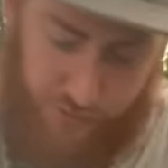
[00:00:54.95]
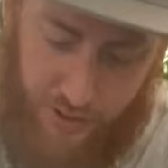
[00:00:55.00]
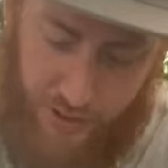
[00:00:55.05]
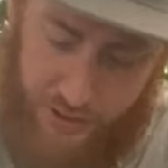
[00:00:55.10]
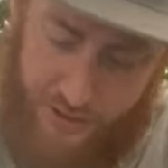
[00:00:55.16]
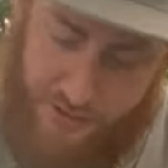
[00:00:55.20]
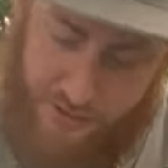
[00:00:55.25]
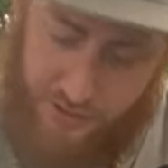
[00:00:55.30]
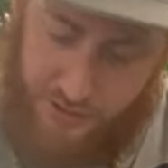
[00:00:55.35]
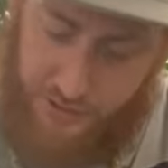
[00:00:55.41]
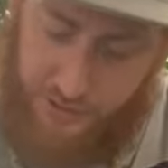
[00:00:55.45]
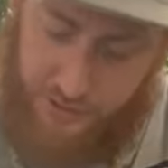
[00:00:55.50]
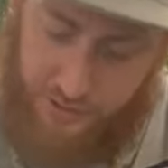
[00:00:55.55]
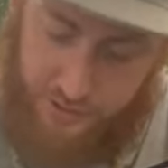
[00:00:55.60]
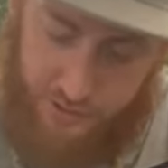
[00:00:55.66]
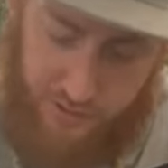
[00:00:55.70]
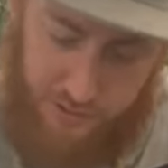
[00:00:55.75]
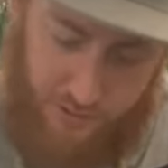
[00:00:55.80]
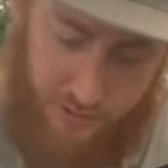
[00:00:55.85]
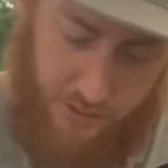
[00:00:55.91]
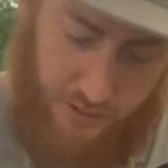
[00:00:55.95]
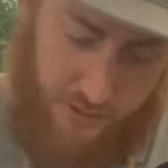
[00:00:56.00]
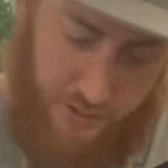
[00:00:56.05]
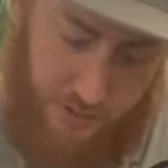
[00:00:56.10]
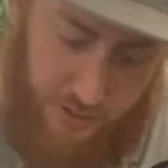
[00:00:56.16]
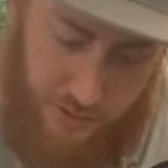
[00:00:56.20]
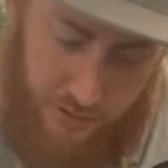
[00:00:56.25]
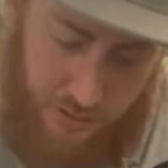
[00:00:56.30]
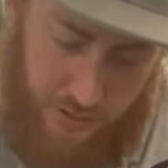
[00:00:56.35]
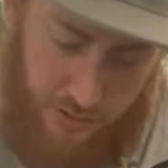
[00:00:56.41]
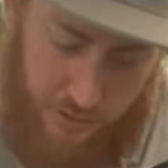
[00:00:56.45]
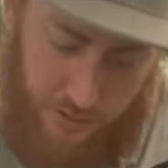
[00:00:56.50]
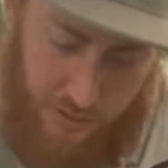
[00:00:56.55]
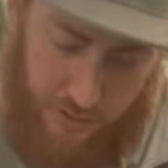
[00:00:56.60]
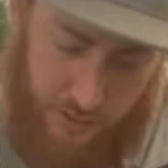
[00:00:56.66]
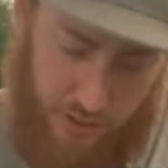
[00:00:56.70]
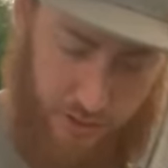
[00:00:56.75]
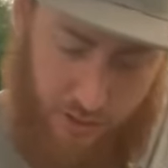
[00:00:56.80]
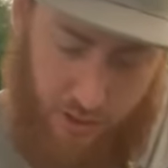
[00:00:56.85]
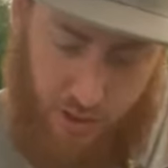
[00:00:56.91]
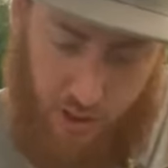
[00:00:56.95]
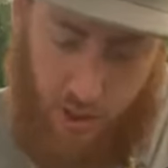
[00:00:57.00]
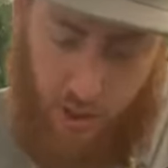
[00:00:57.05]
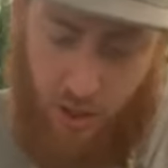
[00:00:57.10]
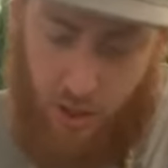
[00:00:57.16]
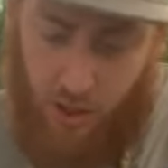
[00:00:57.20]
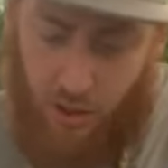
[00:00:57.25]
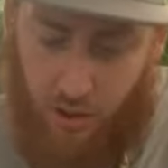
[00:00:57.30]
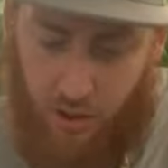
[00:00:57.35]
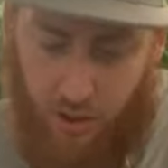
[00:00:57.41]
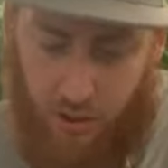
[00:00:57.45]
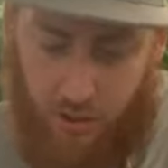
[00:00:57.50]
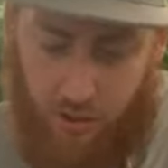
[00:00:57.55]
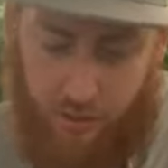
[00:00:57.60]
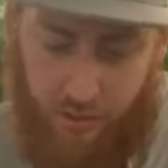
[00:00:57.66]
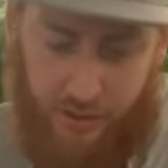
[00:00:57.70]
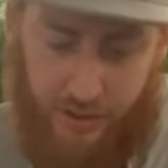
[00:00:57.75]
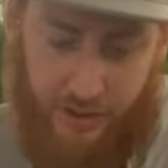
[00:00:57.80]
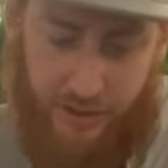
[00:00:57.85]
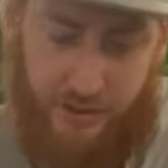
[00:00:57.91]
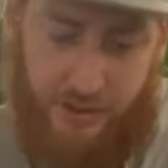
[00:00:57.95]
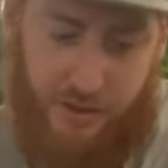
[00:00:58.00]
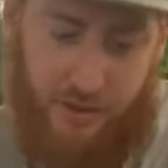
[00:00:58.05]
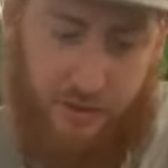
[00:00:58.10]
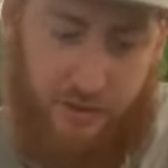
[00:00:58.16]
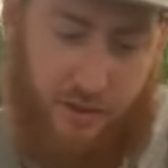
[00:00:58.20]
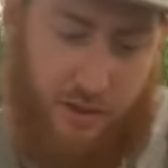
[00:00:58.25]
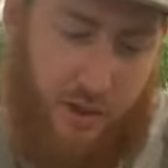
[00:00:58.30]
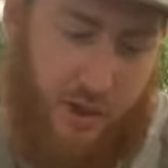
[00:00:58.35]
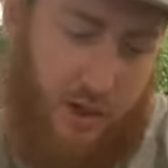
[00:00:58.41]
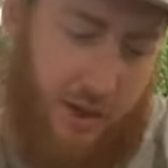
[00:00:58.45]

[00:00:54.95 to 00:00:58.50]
crazy. Nothing too crazy. Oh, I like your dead oh, skull thing. That's very dude. cool.